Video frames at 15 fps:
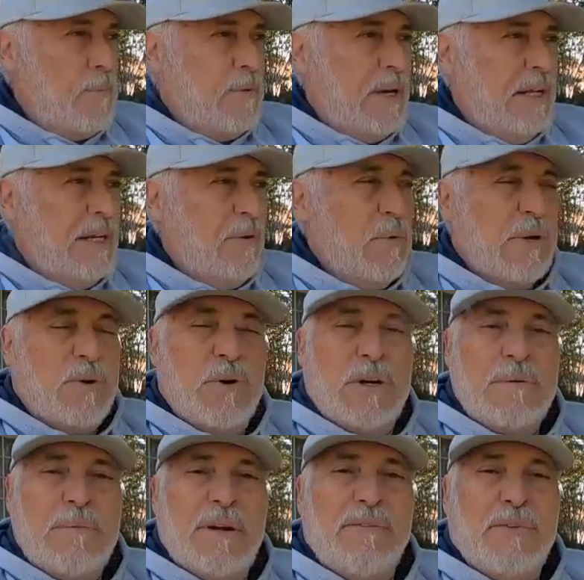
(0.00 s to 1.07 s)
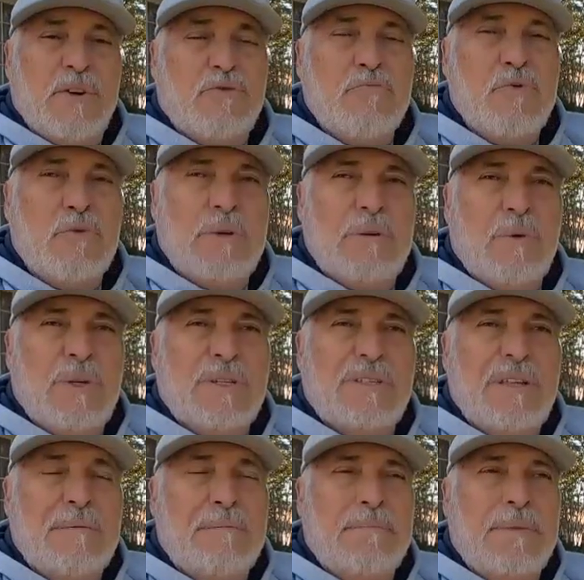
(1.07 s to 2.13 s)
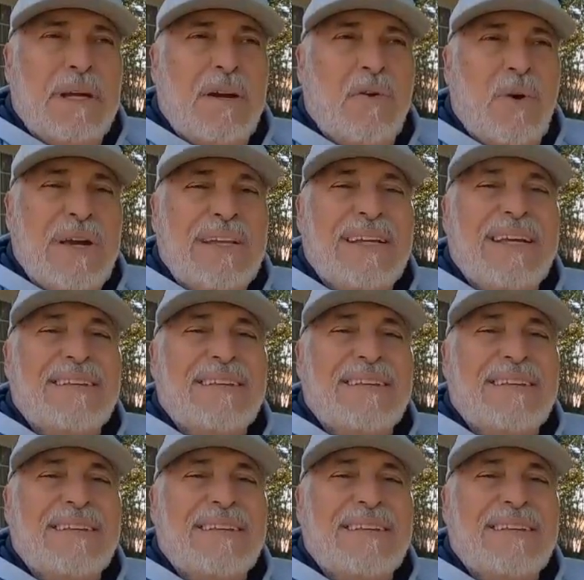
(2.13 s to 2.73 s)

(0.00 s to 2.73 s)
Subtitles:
And I recorded my first movie was the Great